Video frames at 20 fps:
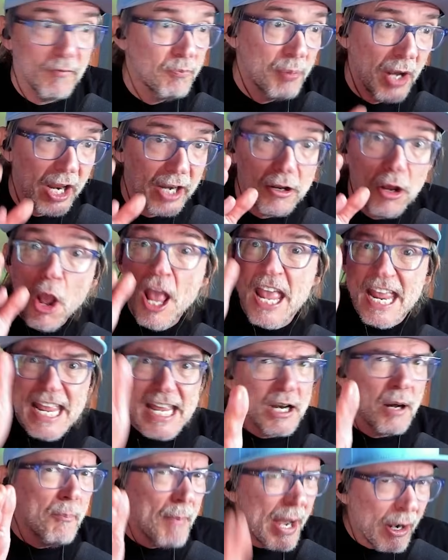But in
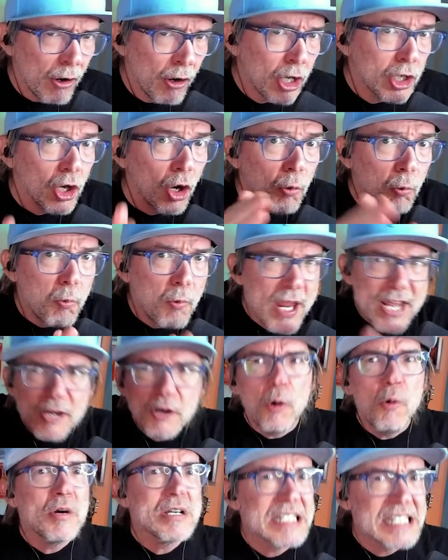America, we
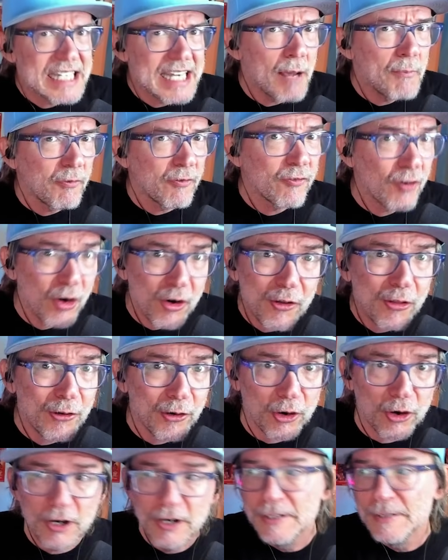go a step
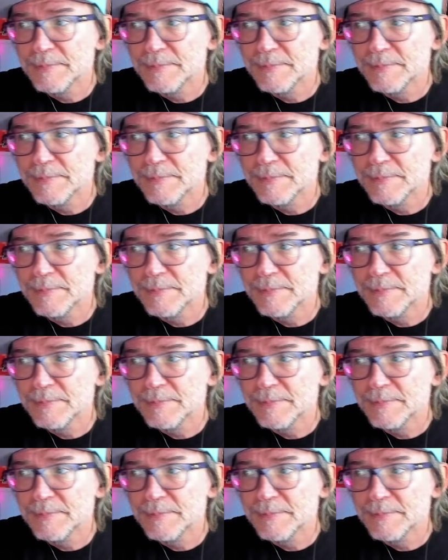further,